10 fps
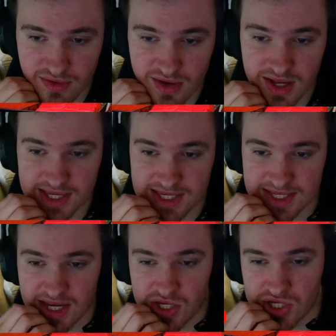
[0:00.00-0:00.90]
is
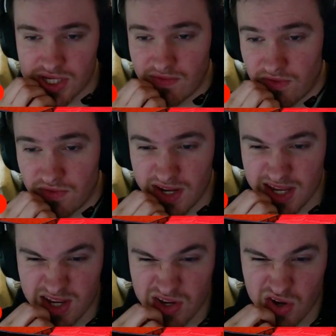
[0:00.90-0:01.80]
essentially
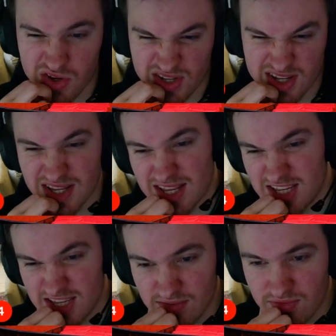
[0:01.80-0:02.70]
fulfilling a garden
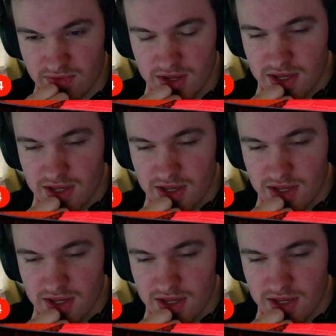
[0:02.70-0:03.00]
leave